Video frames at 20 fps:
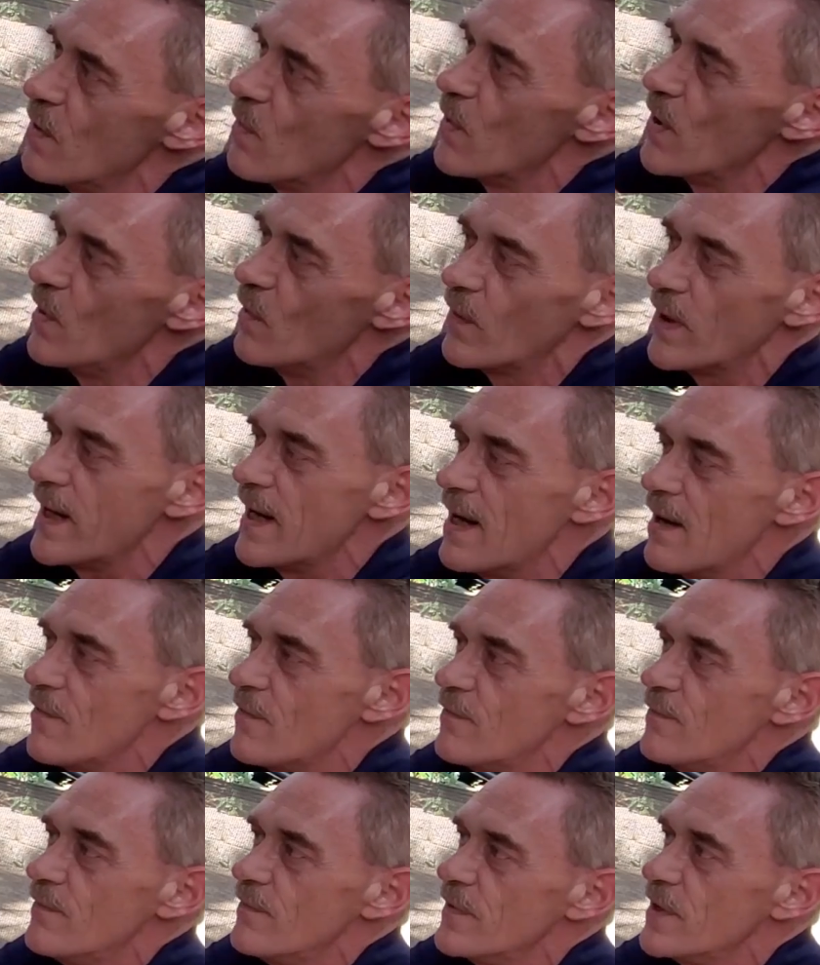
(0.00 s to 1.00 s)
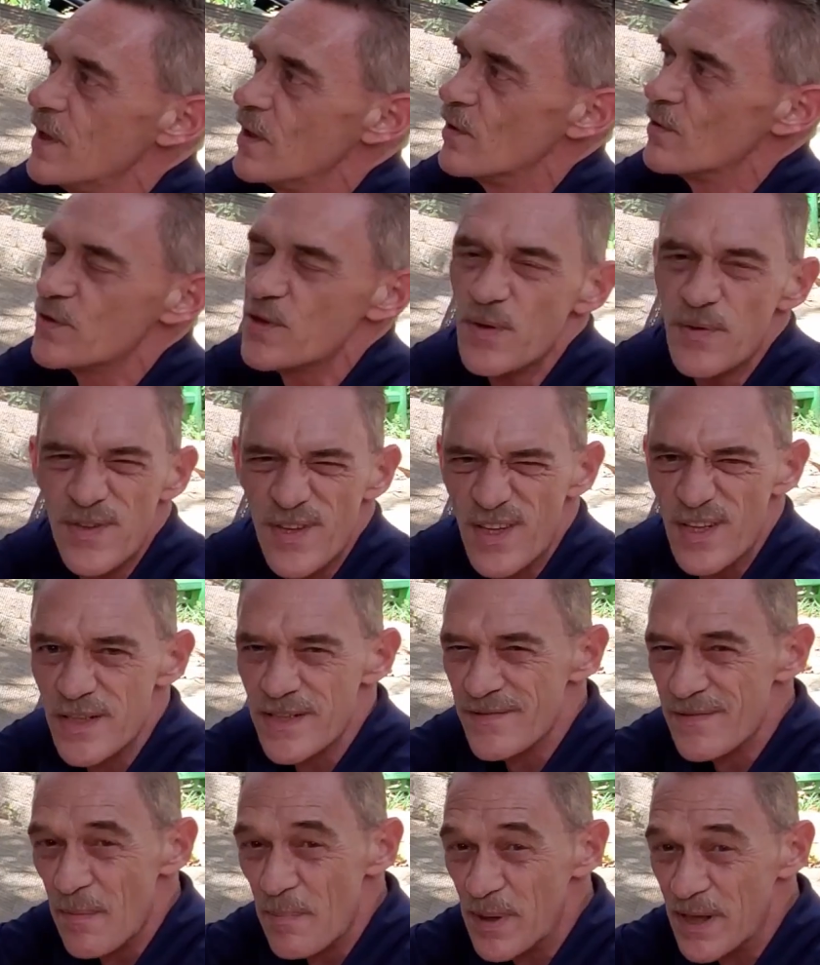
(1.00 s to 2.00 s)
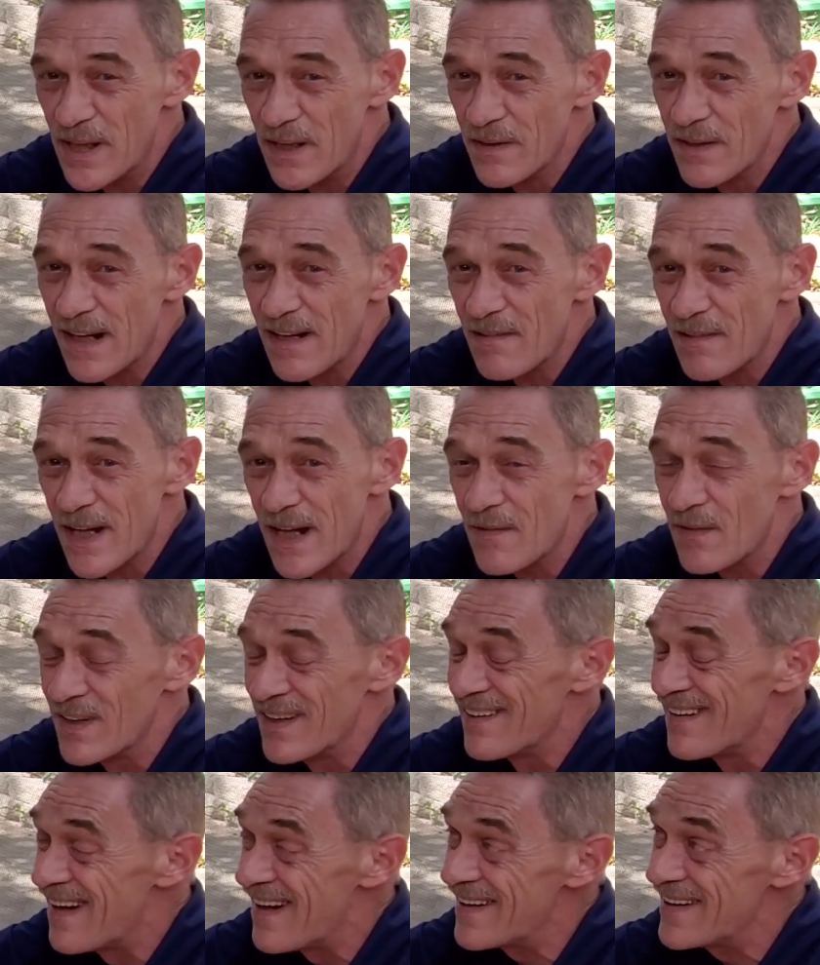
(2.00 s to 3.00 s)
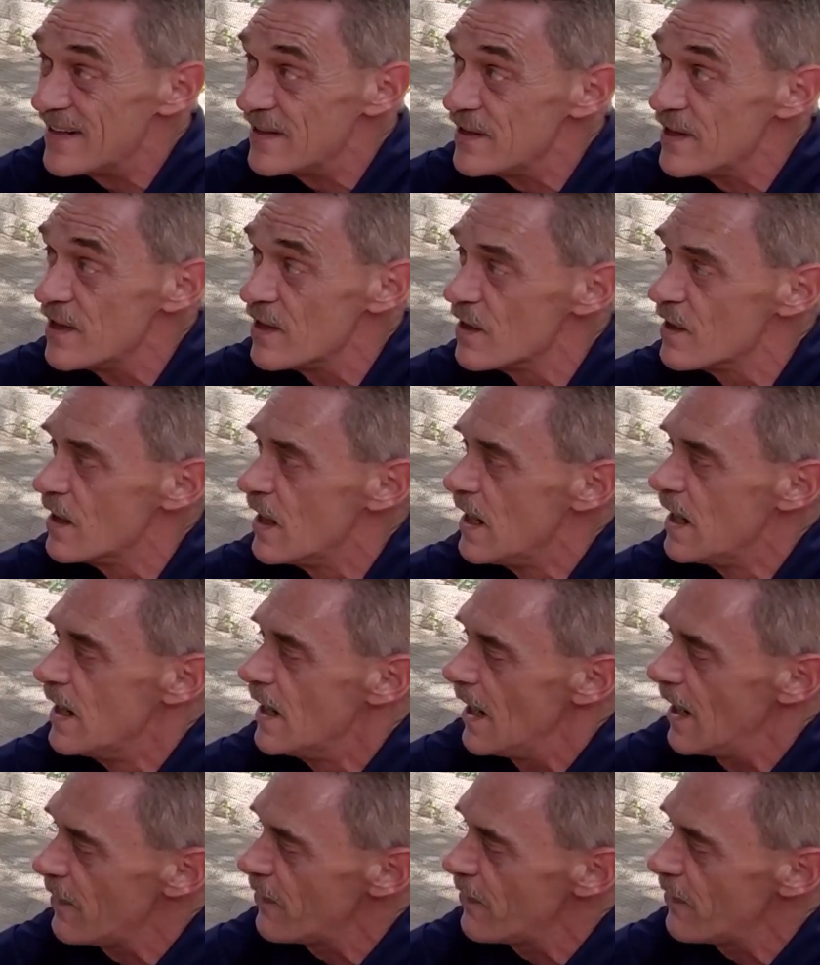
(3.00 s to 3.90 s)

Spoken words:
we only have 2/3 of a pound, I don't have a lot in here.